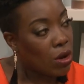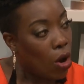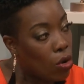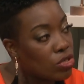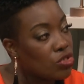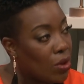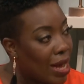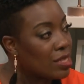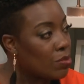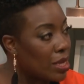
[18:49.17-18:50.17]
cultural
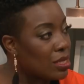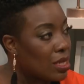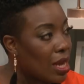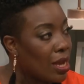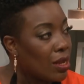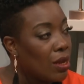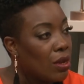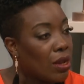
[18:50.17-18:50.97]
aspects to that.